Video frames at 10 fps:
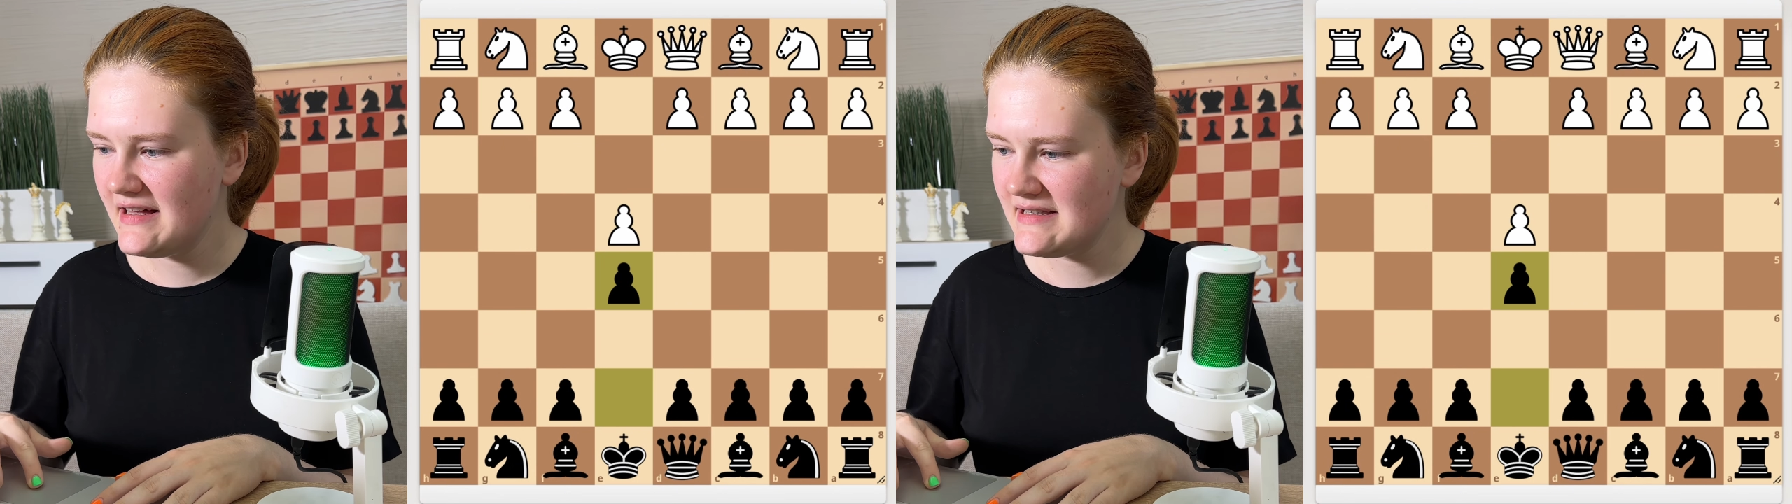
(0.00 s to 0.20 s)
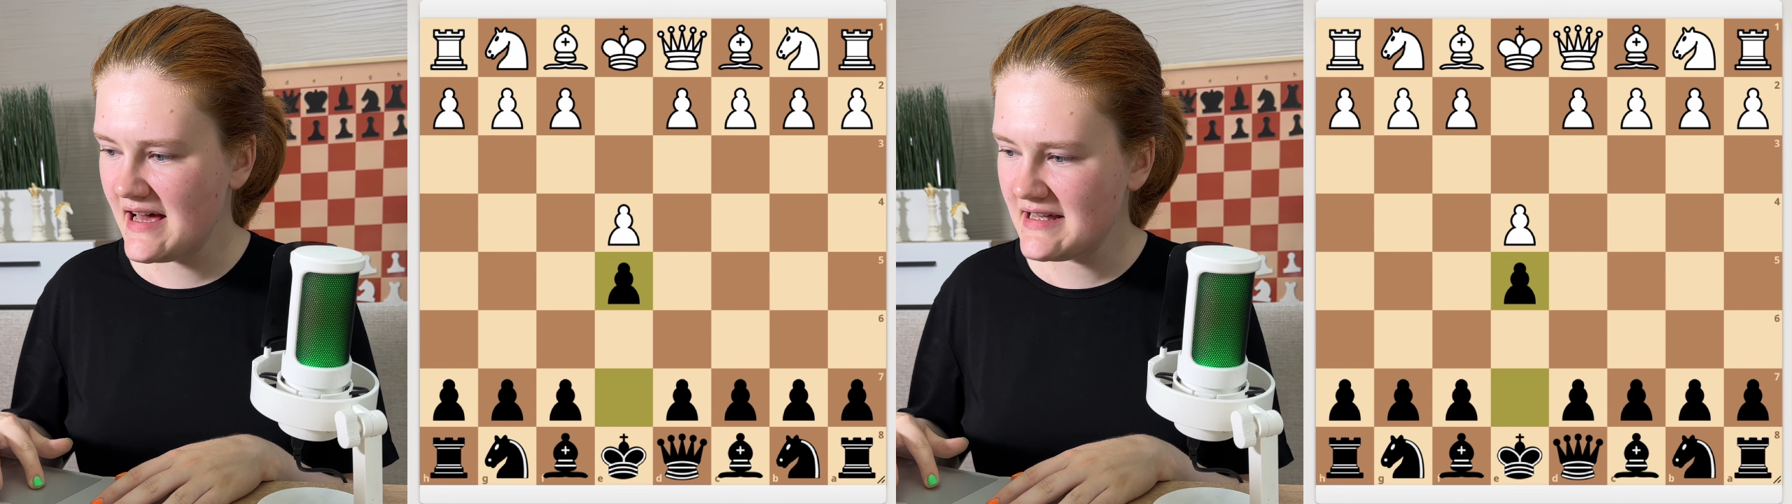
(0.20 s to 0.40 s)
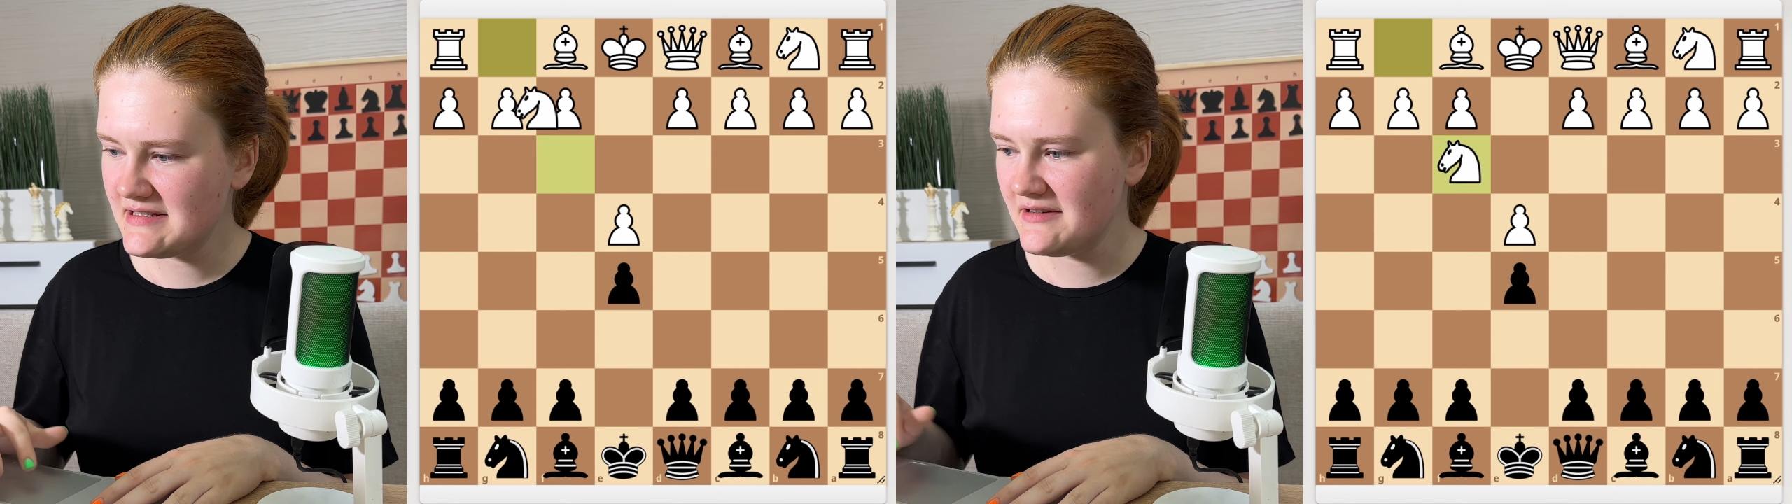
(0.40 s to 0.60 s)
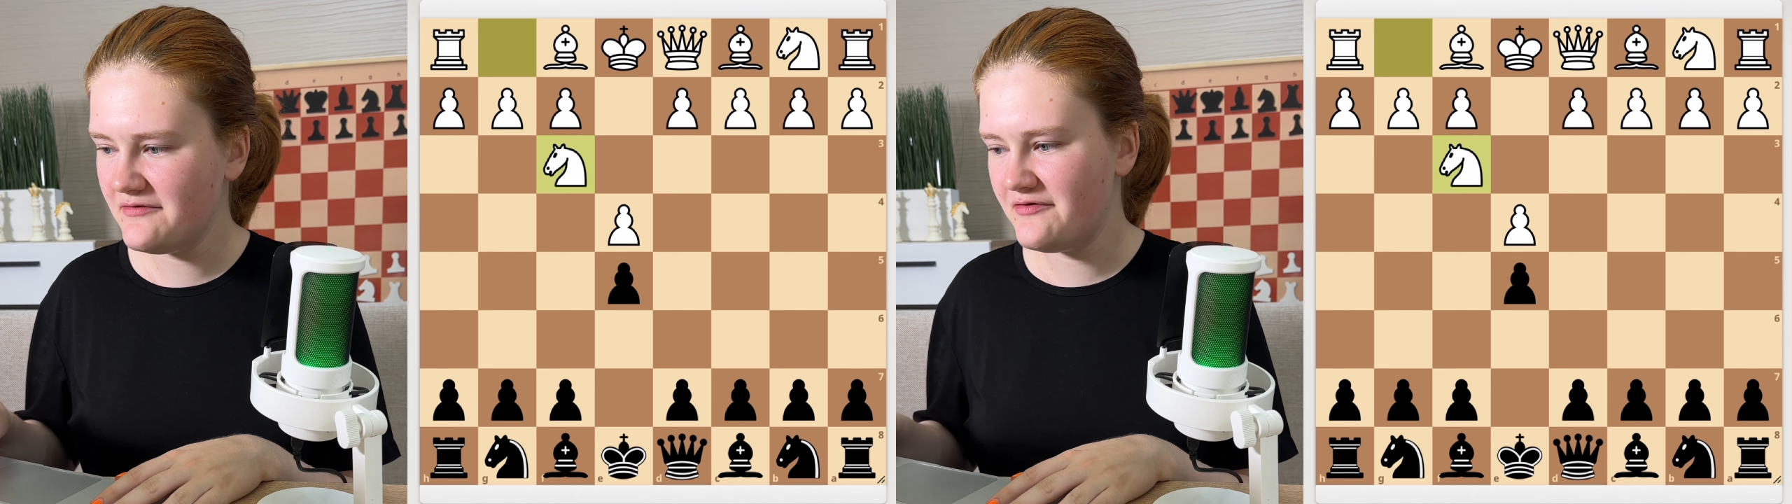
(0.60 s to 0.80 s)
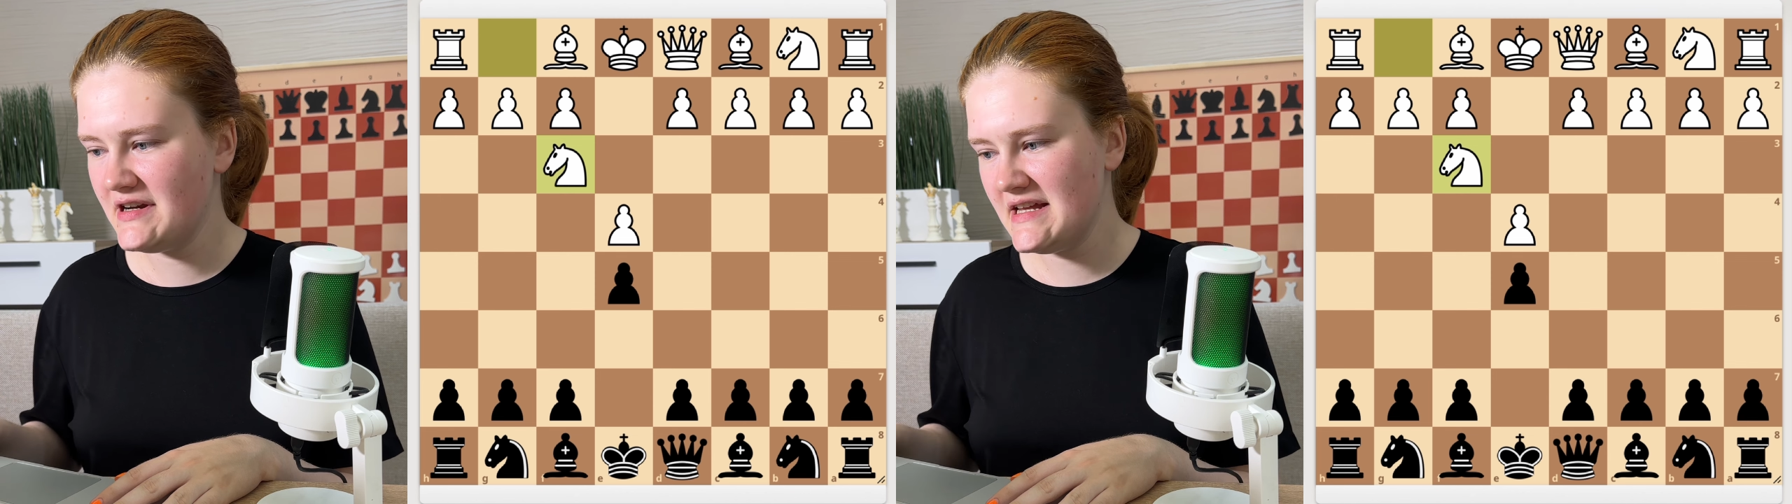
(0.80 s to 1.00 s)
knight
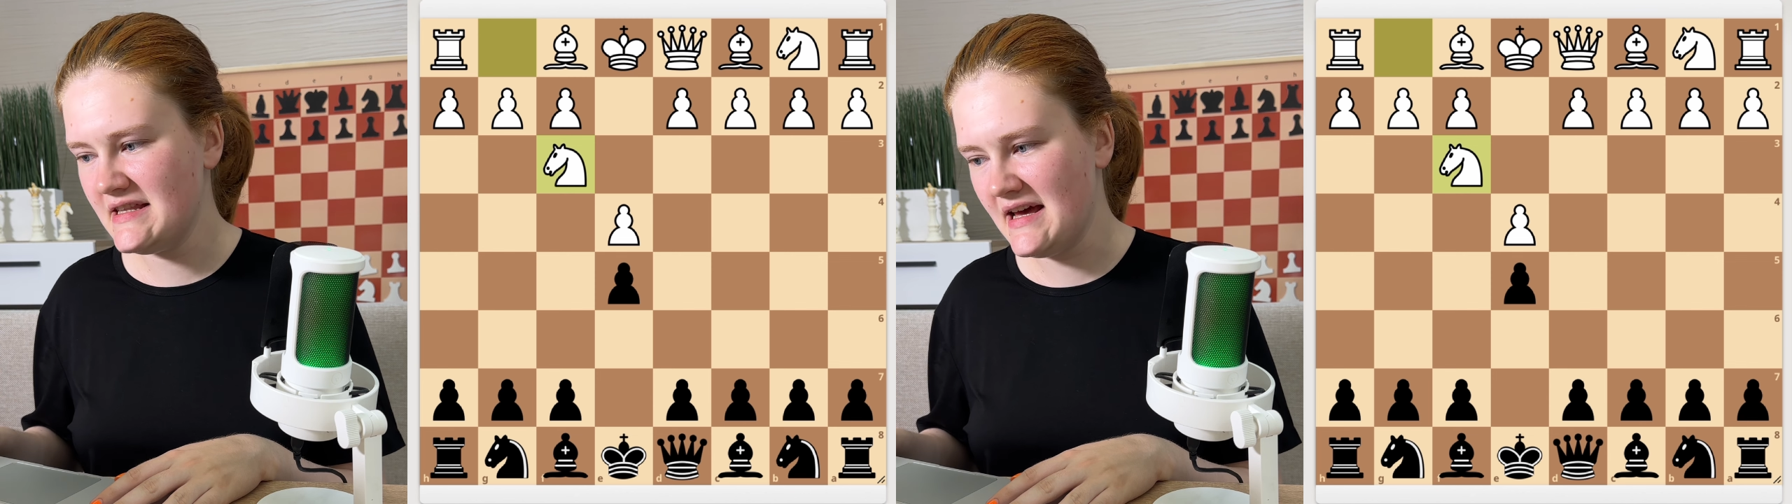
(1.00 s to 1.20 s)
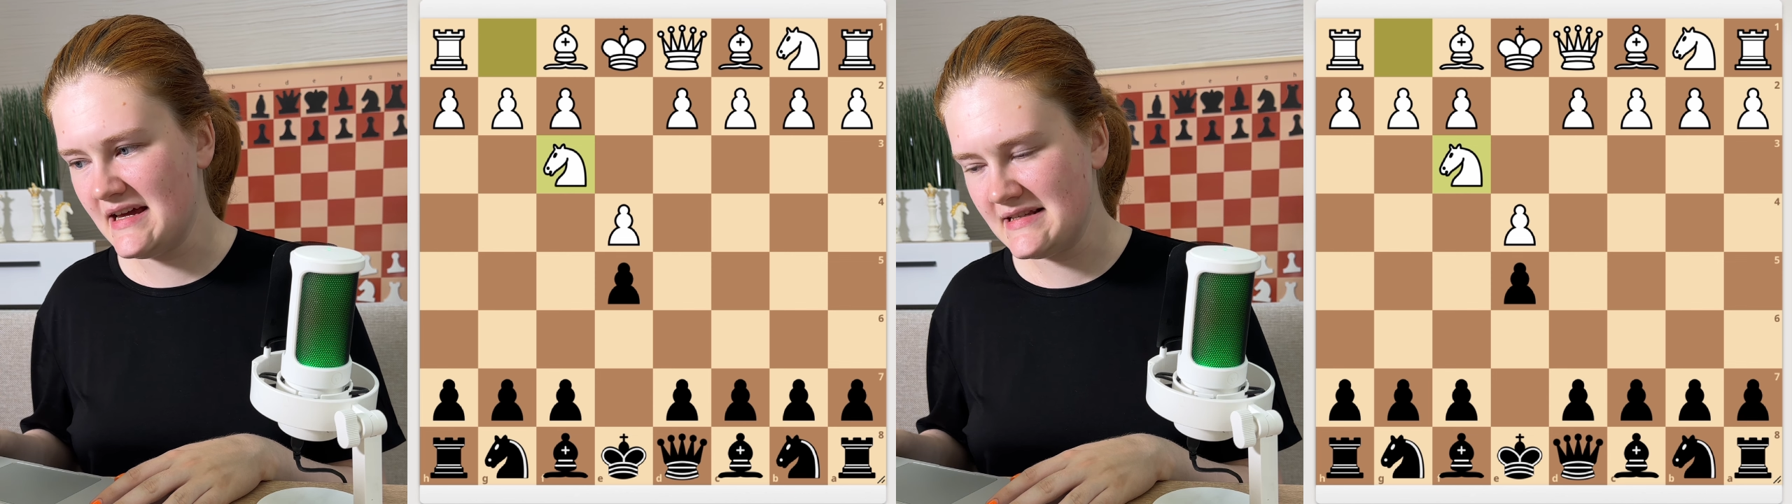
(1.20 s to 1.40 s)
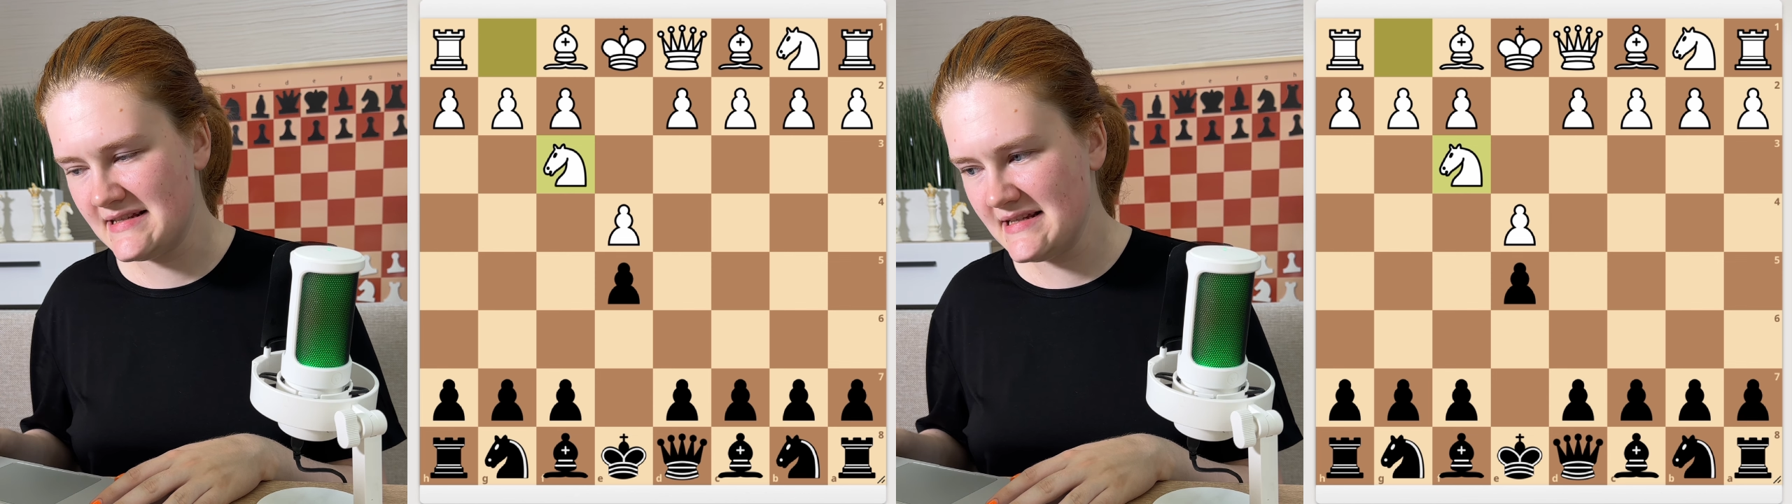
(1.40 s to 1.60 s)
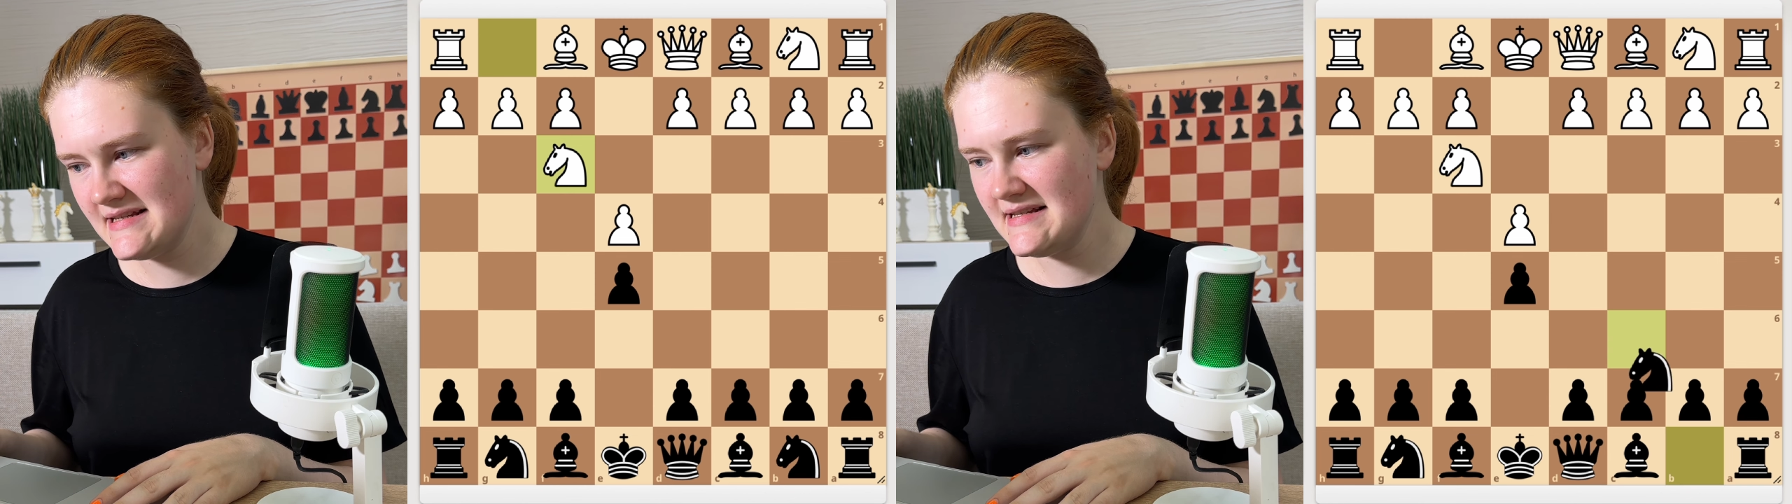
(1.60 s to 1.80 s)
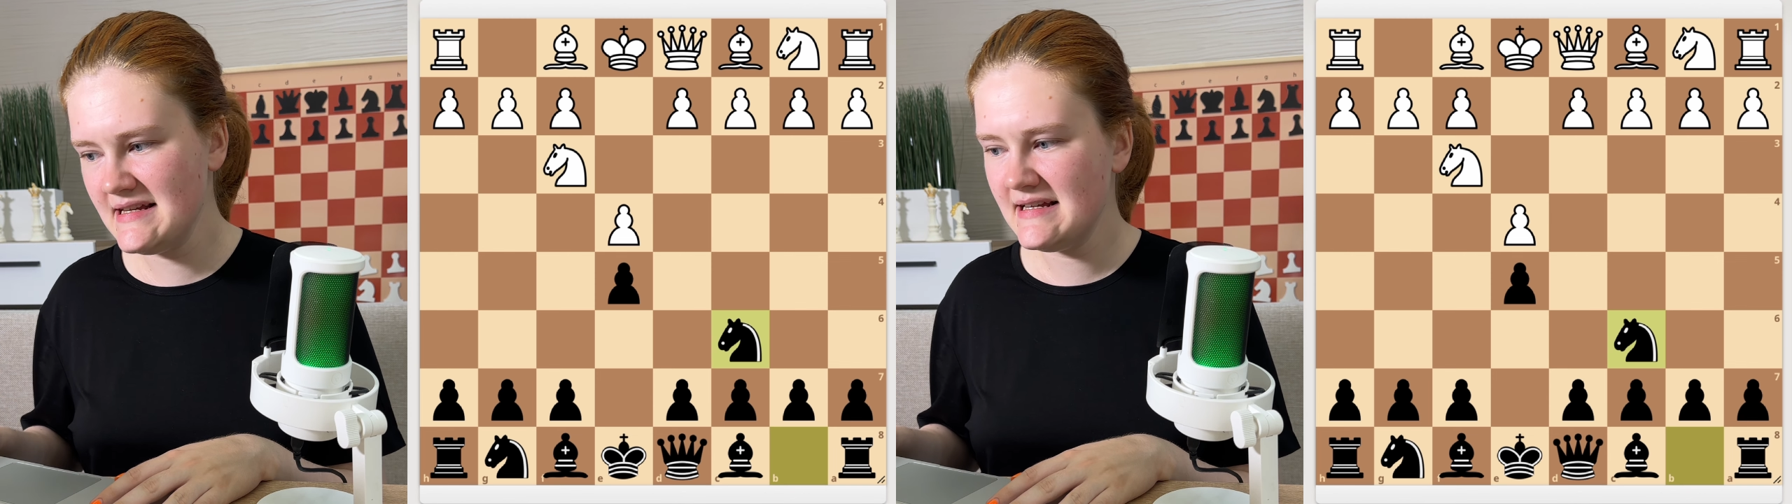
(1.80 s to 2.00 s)
f3, knight
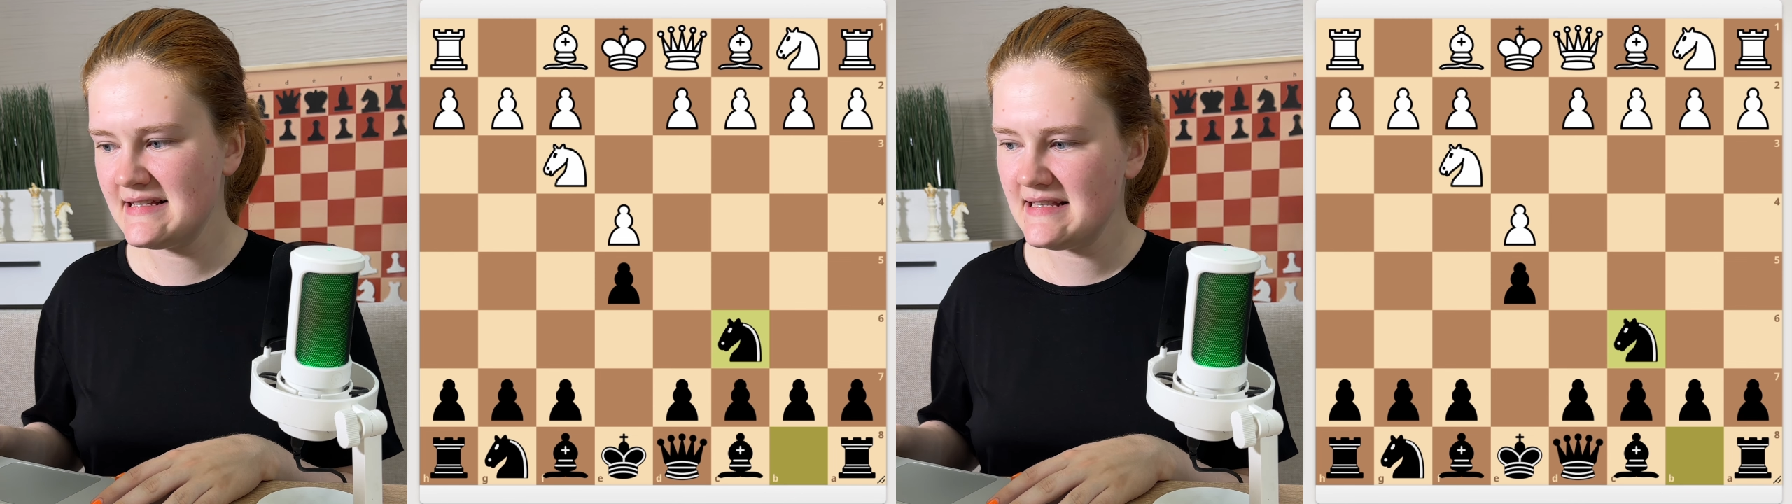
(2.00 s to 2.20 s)
c6,